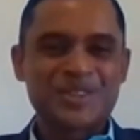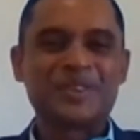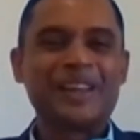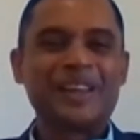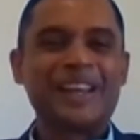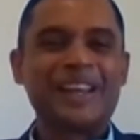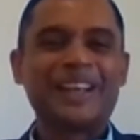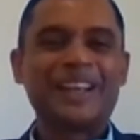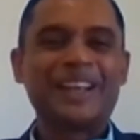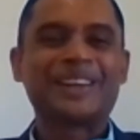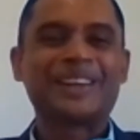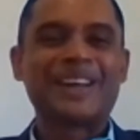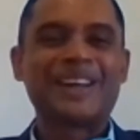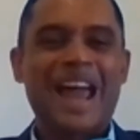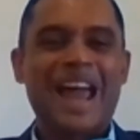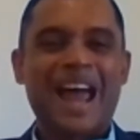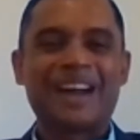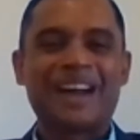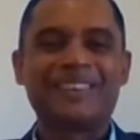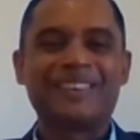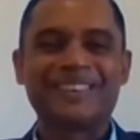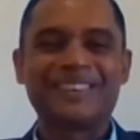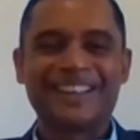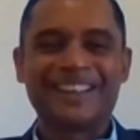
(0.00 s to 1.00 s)
we need to
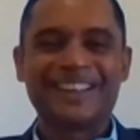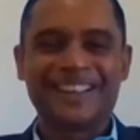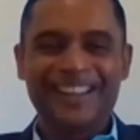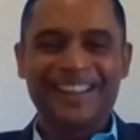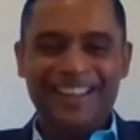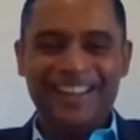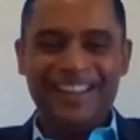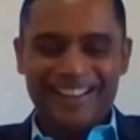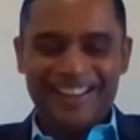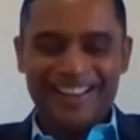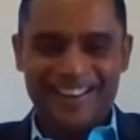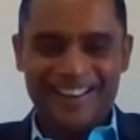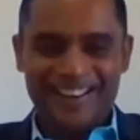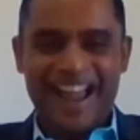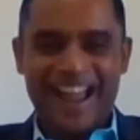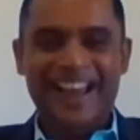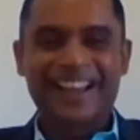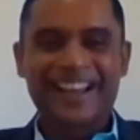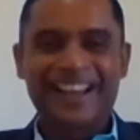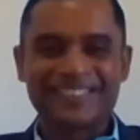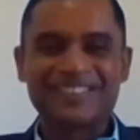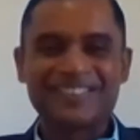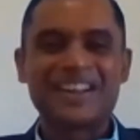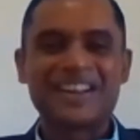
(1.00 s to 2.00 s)
have the
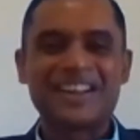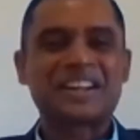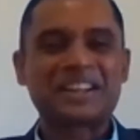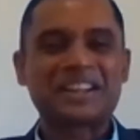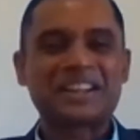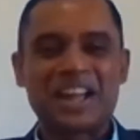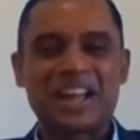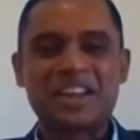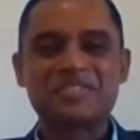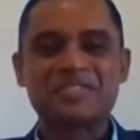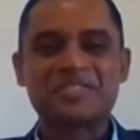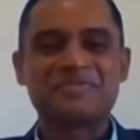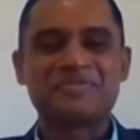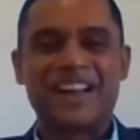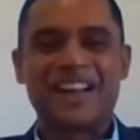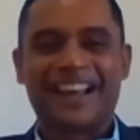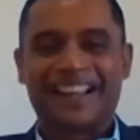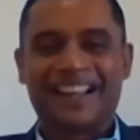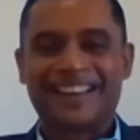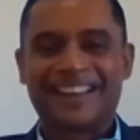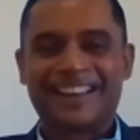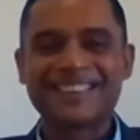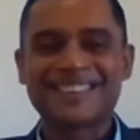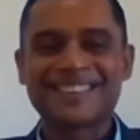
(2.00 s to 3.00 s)
right work-life
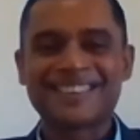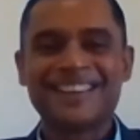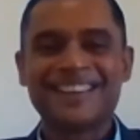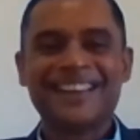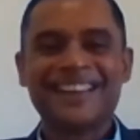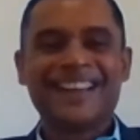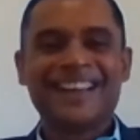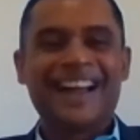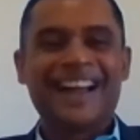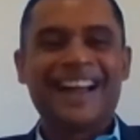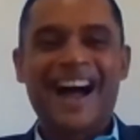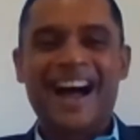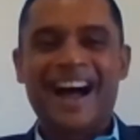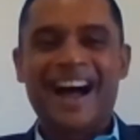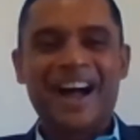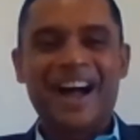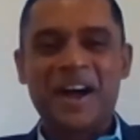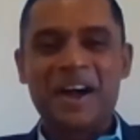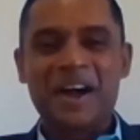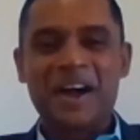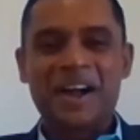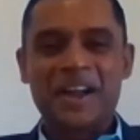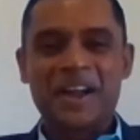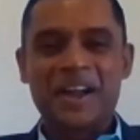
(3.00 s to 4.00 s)
balance uh,
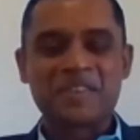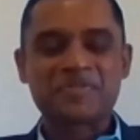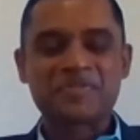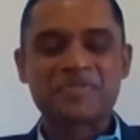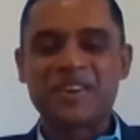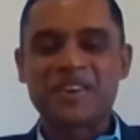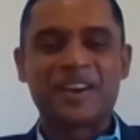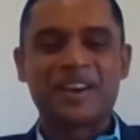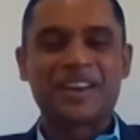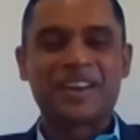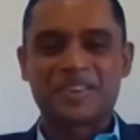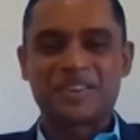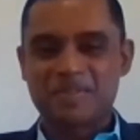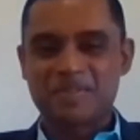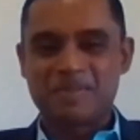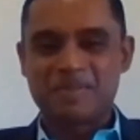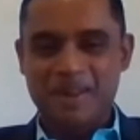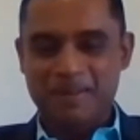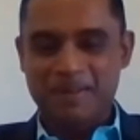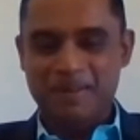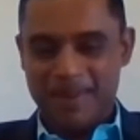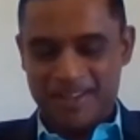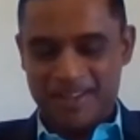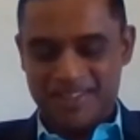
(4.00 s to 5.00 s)
uh, if not, it would be
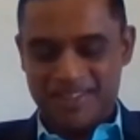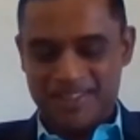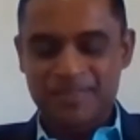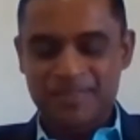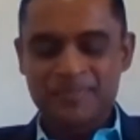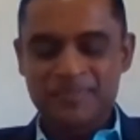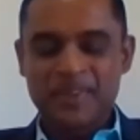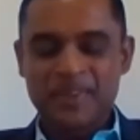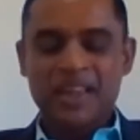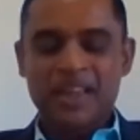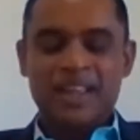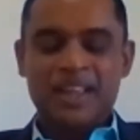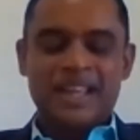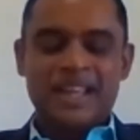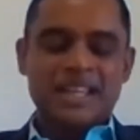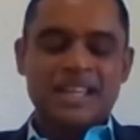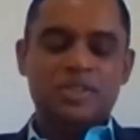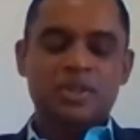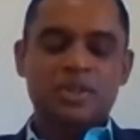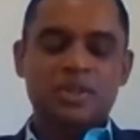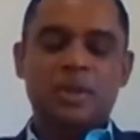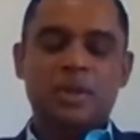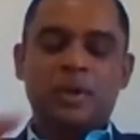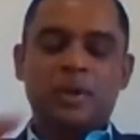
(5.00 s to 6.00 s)
a mess.
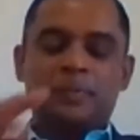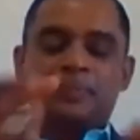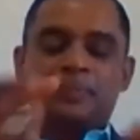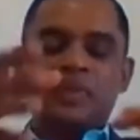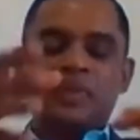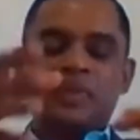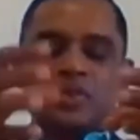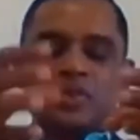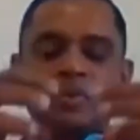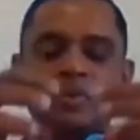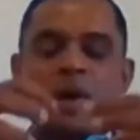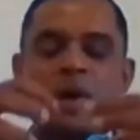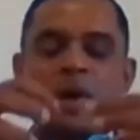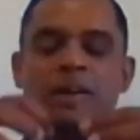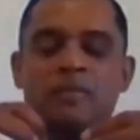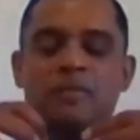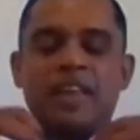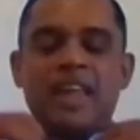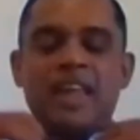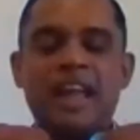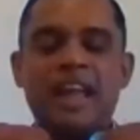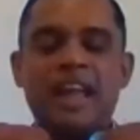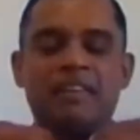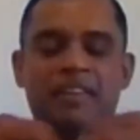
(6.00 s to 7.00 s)
So, so what we
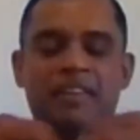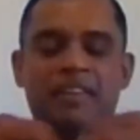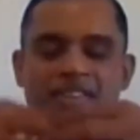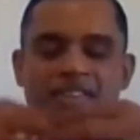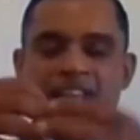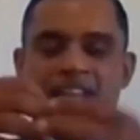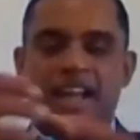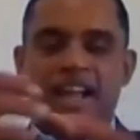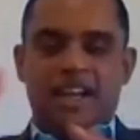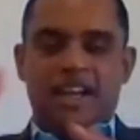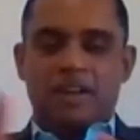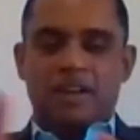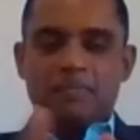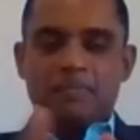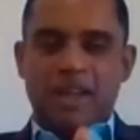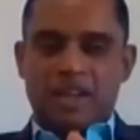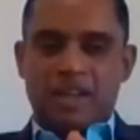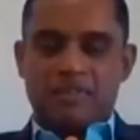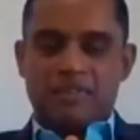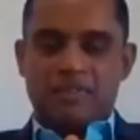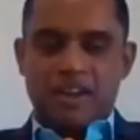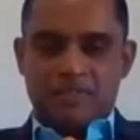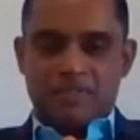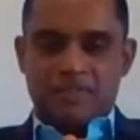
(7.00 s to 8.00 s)
have decided, me and
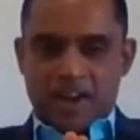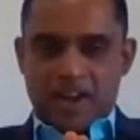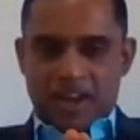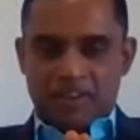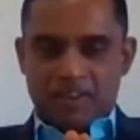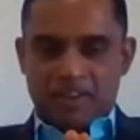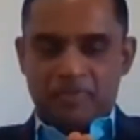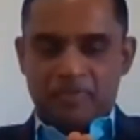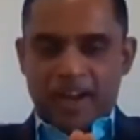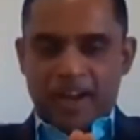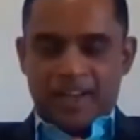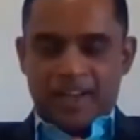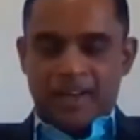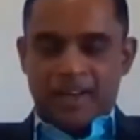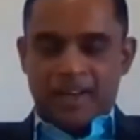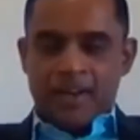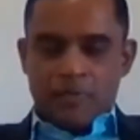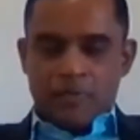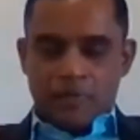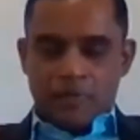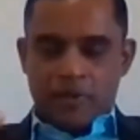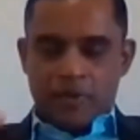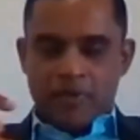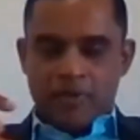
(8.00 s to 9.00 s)
my wife, right?
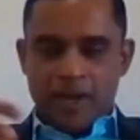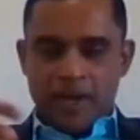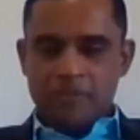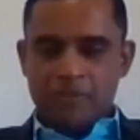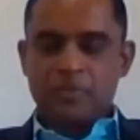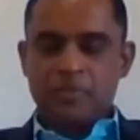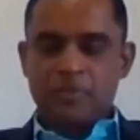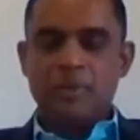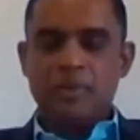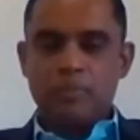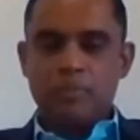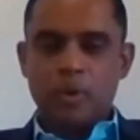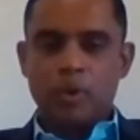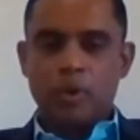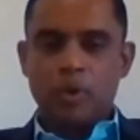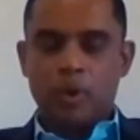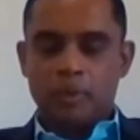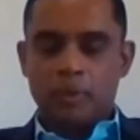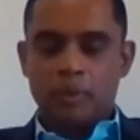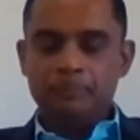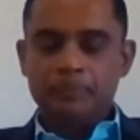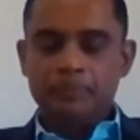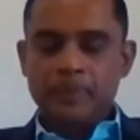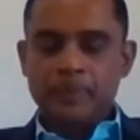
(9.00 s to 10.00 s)
We work from
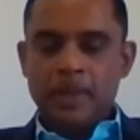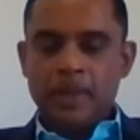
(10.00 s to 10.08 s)
home,